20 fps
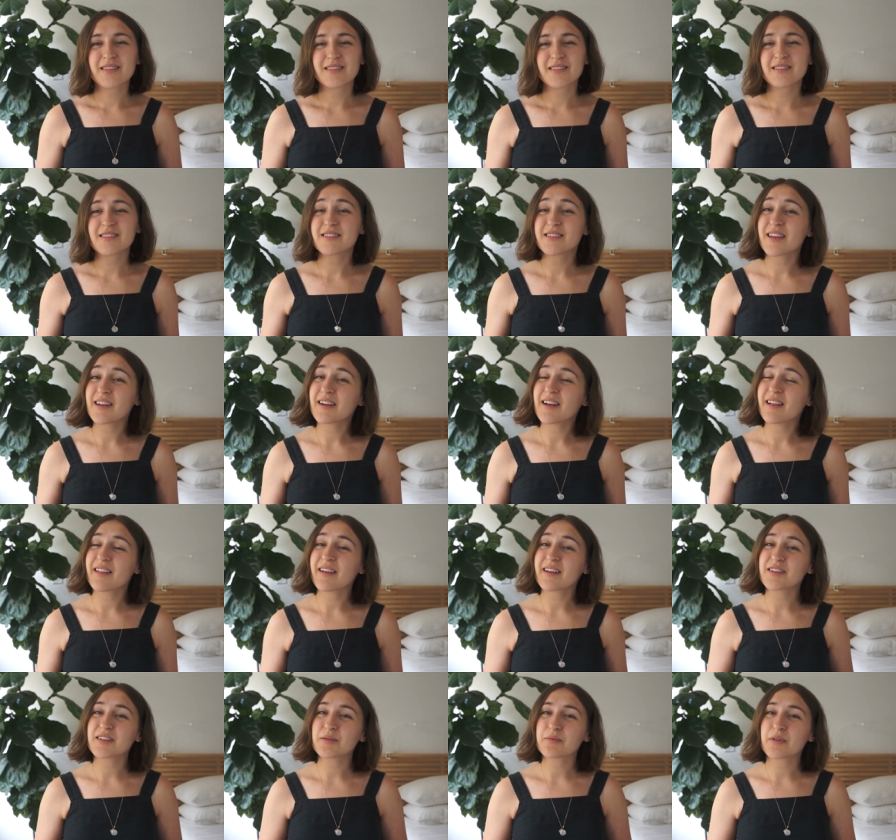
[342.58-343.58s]
So instead, I
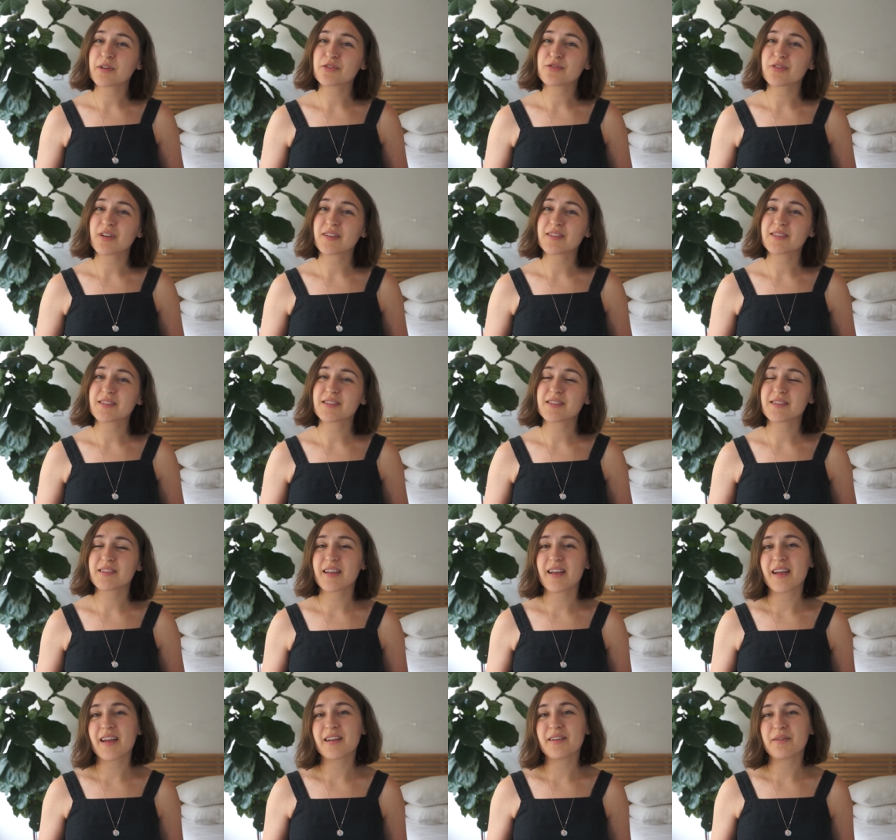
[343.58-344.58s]
like to wear dresses
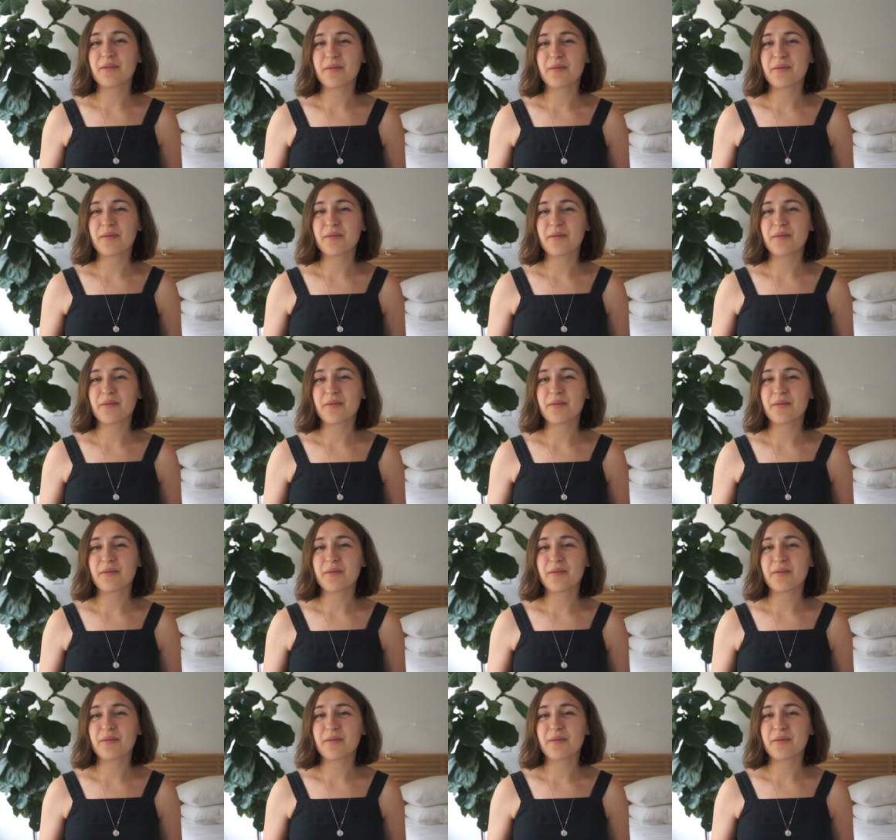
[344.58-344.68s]
that end